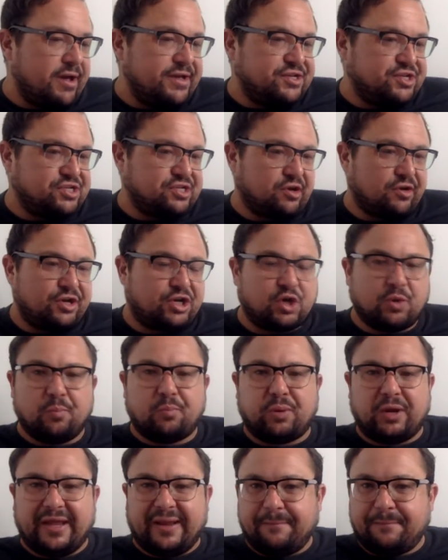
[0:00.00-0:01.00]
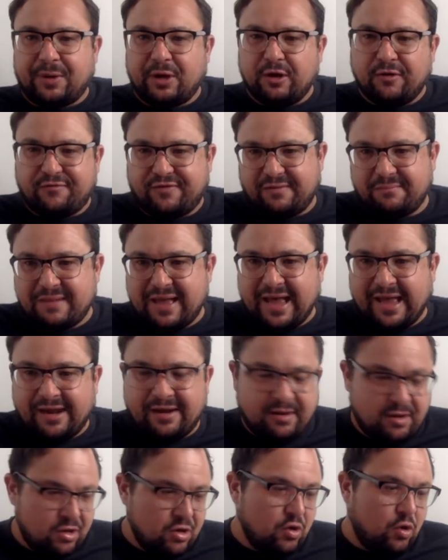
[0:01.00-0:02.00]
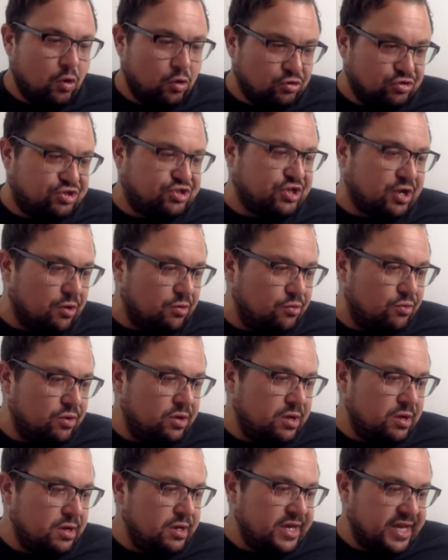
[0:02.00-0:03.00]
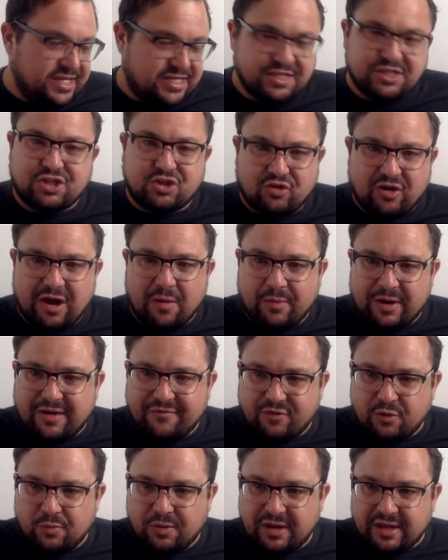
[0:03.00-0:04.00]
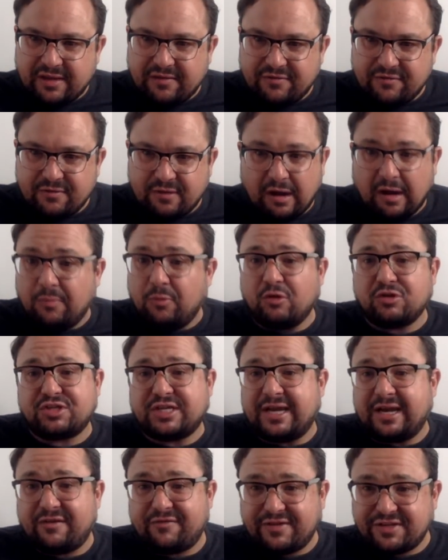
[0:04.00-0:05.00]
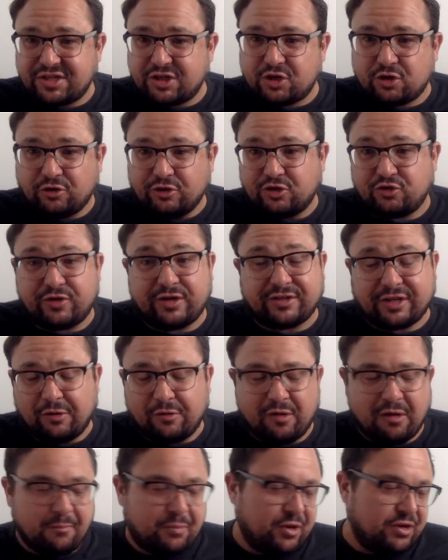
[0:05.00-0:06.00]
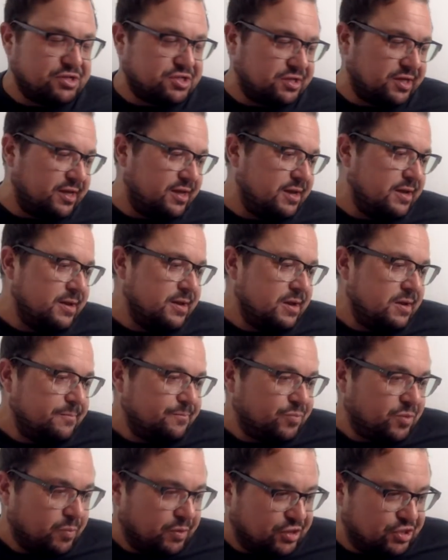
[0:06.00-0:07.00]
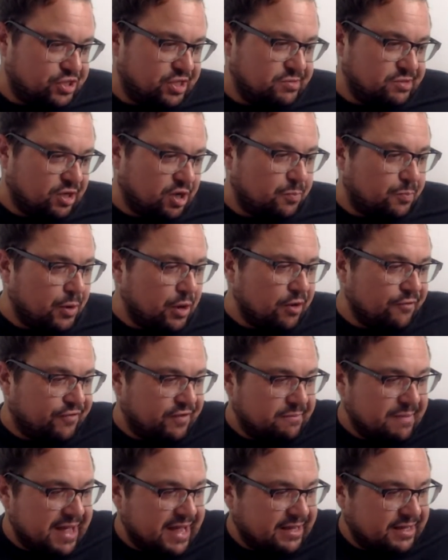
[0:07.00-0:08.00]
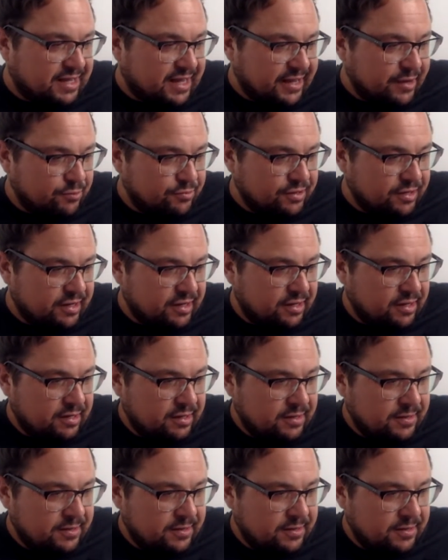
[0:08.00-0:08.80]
He's just like a complete perfect man, or so his Instagram would have you believe. I'm not saying anything to the contrary. I don't know him personally, but he just seems like the perfect man, Kale, doesn't he?